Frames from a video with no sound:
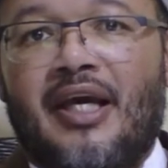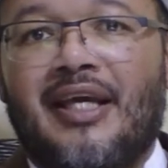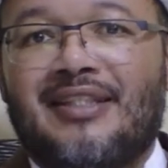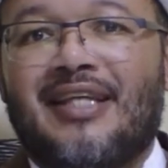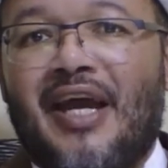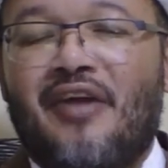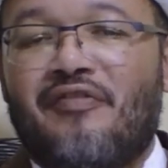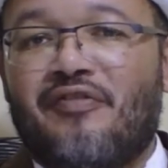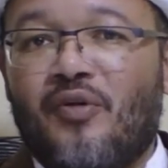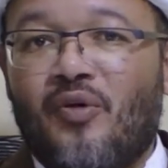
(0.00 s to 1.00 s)
is a
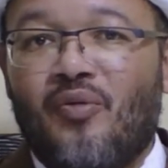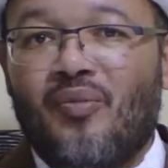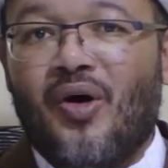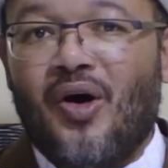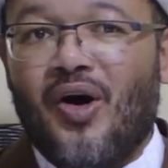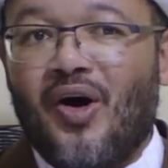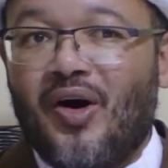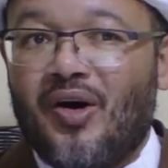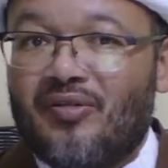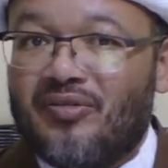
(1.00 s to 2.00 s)
form
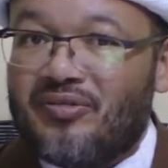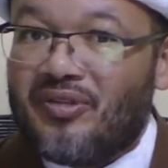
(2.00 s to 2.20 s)
of